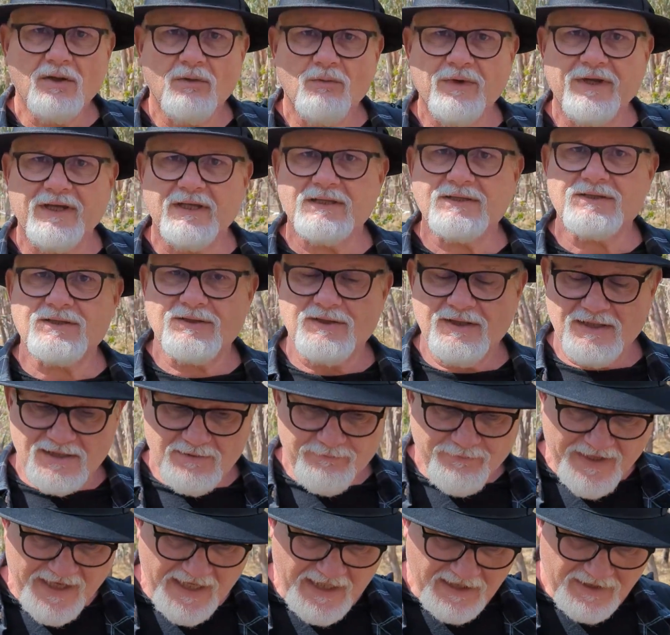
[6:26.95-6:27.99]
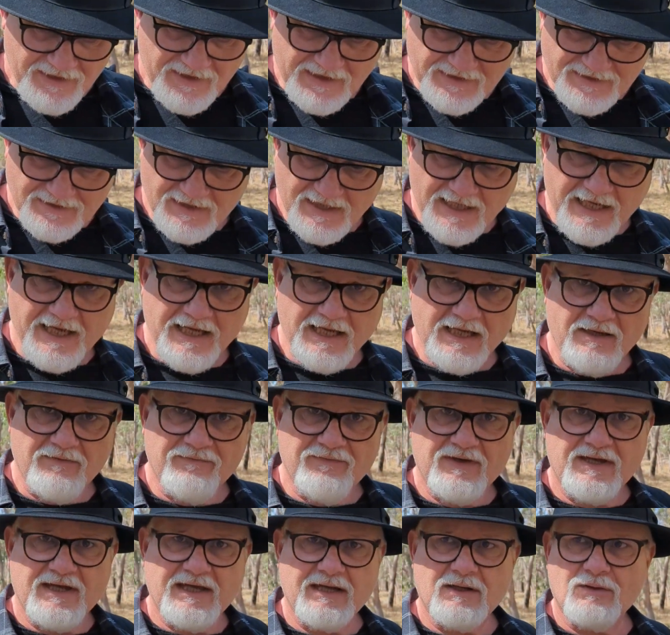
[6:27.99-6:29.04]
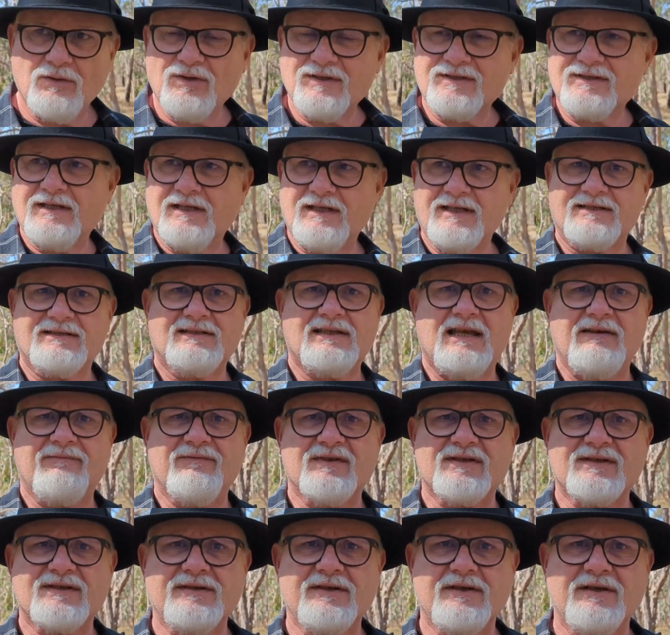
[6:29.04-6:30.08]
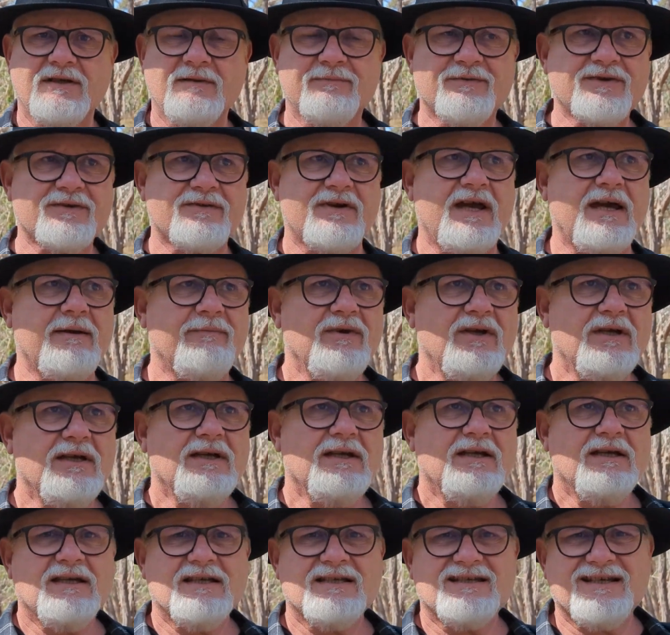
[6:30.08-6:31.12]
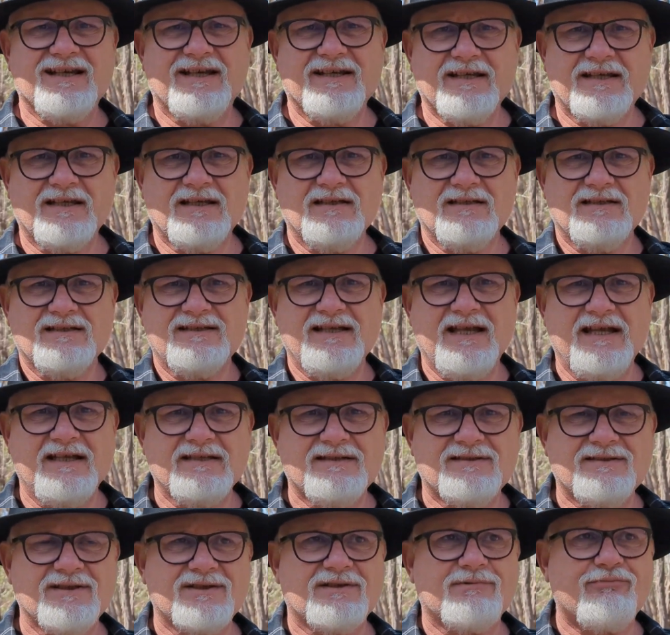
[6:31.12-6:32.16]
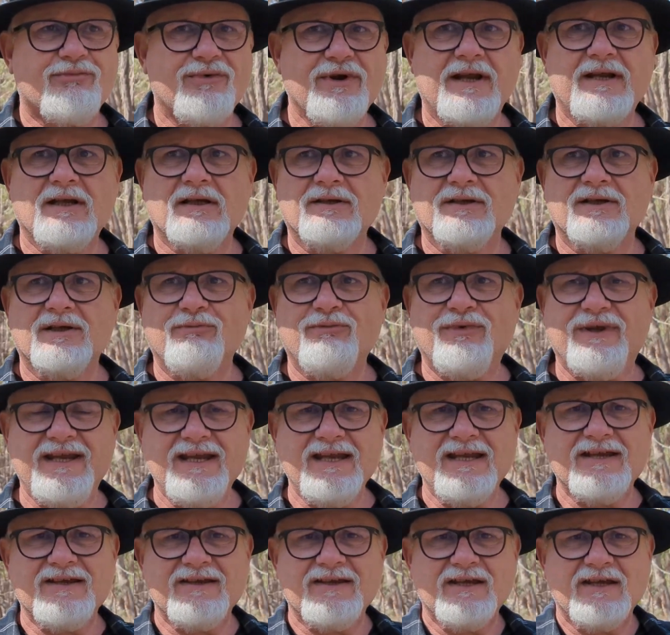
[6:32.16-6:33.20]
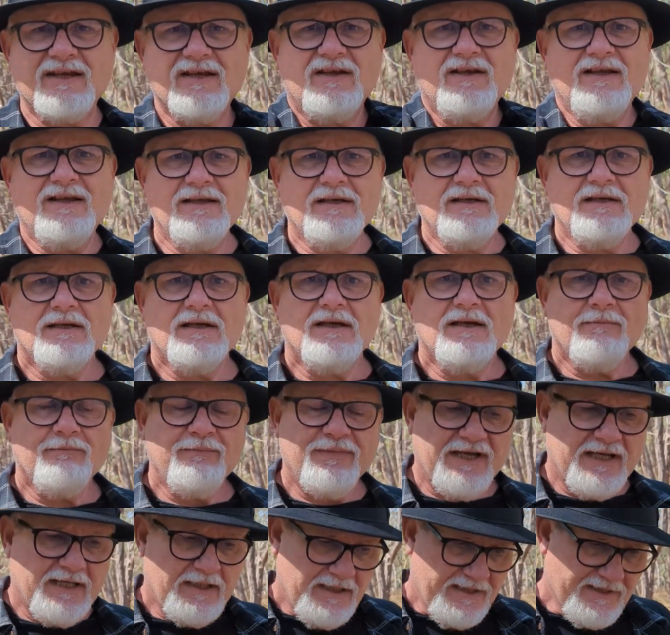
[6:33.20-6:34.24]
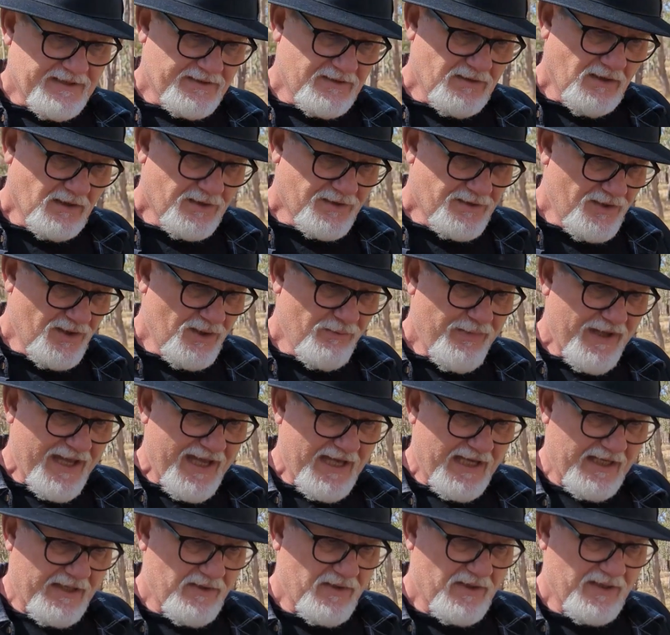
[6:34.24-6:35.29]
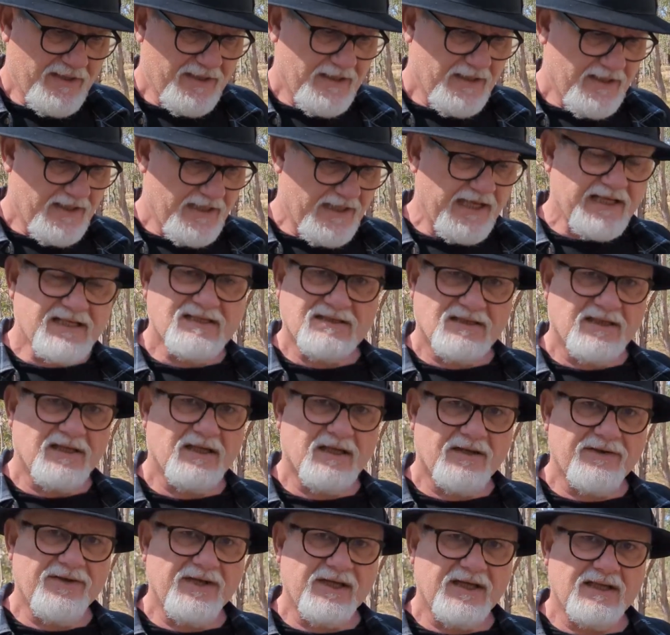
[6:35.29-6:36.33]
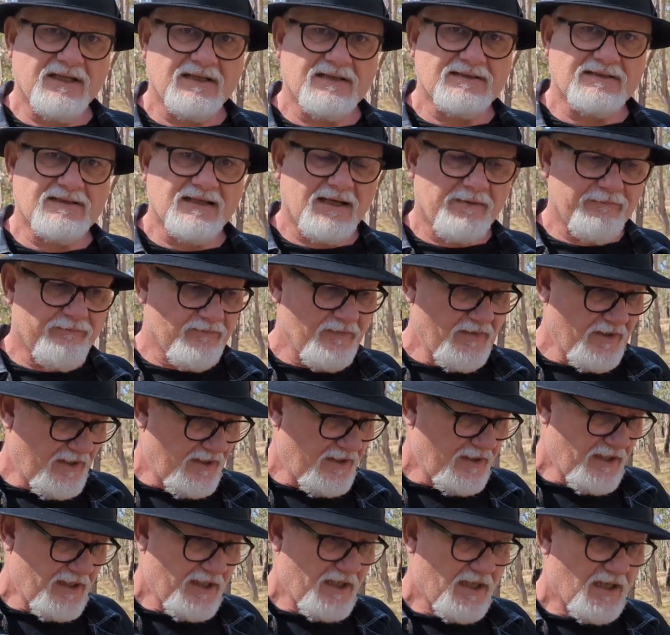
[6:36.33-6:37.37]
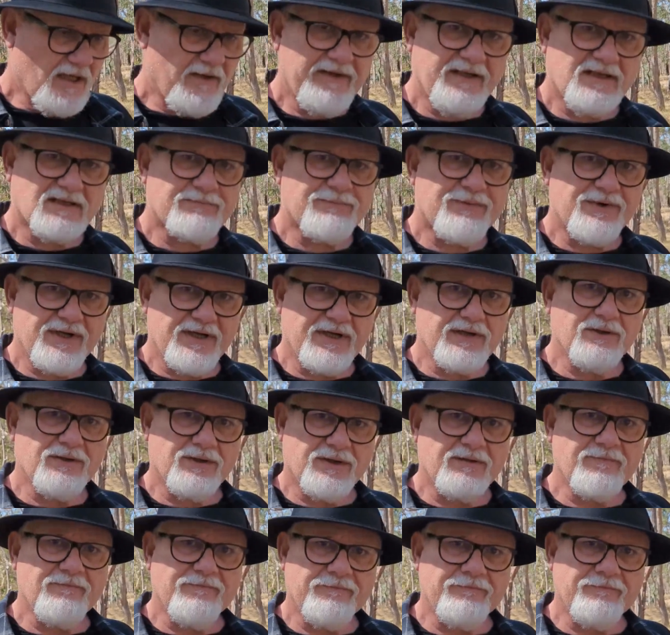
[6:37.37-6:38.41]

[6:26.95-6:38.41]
which this bag doesn't have, and it also doesn't have the sternum strap, so it tends to spread a little bit, but it's not too bad. Actually, I think it's pretty good.